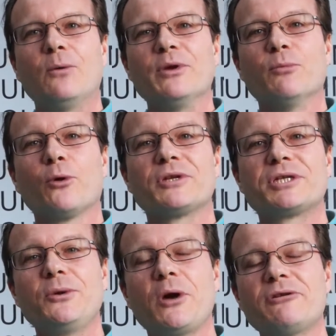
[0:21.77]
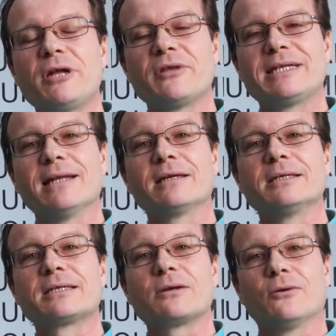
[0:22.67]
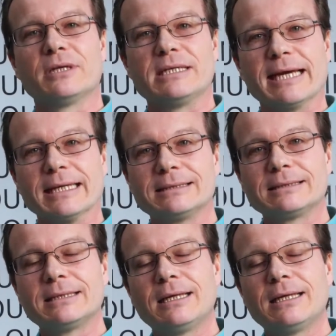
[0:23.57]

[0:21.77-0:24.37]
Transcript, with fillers: with more than 200 other delegates on the day.